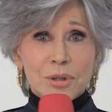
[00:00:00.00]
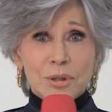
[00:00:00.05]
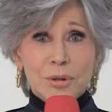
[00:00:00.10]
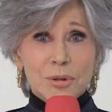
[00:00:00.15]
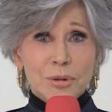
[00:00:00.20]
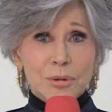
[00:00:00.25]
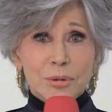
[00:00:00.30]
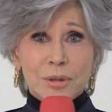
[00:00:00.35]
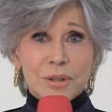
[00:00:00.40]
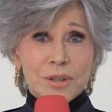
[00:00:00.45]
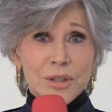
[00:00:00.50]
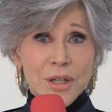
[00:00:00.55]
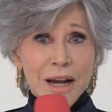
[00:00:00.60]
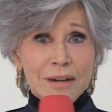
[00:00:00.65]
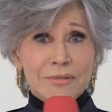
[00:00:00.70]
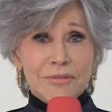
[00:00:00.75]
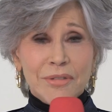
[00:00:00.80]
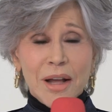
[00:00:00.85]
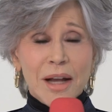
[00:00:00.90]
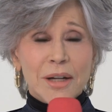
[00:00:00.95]
to do the
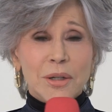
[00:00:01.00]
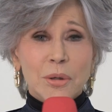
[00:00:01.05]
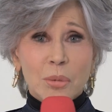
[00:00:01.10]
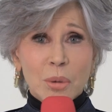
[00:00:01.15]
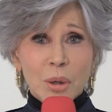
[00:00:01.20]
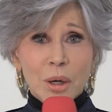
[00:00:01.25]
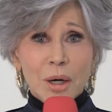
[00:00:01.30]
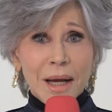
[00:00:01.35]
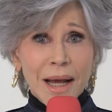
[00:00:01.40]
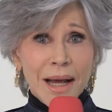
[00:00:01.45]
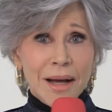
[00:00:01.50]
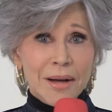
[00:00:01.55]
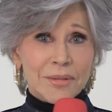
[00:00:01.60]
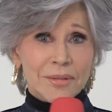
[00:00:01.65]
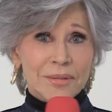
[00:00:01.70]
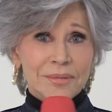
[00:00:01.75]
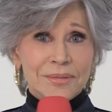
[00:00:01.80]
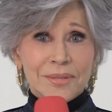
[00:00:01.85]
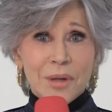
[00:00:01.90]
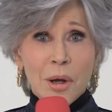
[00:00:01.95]
Jane Fonda workout
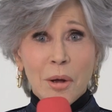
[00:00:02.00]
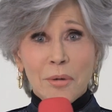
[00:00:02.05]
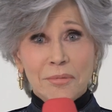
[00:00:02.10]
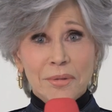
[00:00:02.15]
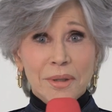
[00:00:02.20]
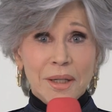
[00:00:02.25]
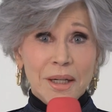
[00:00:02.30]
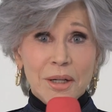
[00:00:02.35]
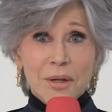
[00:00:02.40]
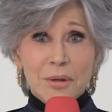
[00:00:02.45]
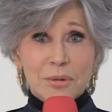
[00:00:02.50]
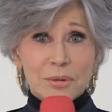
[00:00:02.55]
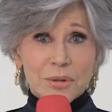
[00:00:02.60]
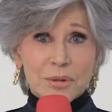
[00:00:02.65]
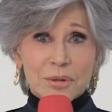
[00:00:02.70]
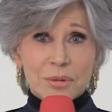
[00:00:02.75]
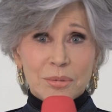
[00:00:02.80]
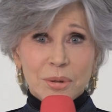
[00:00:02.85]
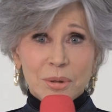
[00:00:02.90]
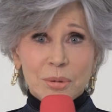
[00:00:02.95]
on
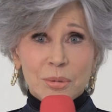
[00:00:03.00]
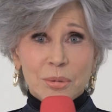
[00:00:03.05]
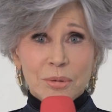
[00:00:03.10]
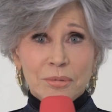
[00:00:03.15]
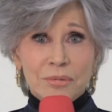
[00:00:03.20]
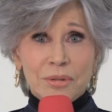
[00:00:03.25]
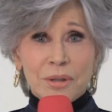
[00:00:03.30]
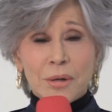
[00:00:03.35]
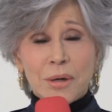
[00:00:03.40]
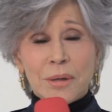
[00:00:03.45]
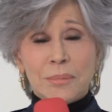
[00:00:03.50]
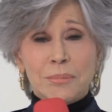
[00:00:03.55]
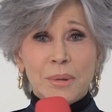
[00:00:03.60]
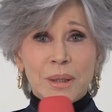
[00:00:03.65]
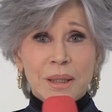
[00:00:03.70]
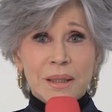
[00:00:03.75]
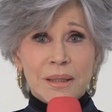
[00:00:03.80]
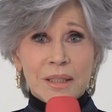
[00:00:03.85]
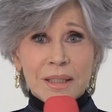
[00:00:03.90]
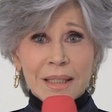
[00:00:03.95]
videos, which were very
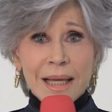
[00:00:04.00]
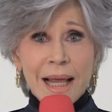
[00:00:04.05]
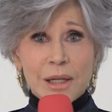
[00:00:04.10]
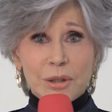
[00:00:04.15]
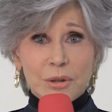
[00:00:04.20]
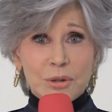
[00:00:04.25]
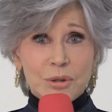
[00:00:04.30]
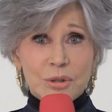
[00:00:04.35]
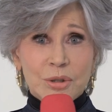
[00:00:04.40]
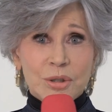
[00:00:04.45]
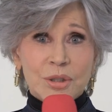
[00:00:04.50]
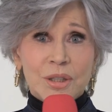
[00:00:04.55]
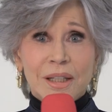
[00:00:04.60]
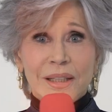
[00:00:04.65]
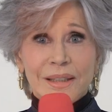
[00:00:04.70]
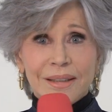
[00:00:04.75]
big sellers.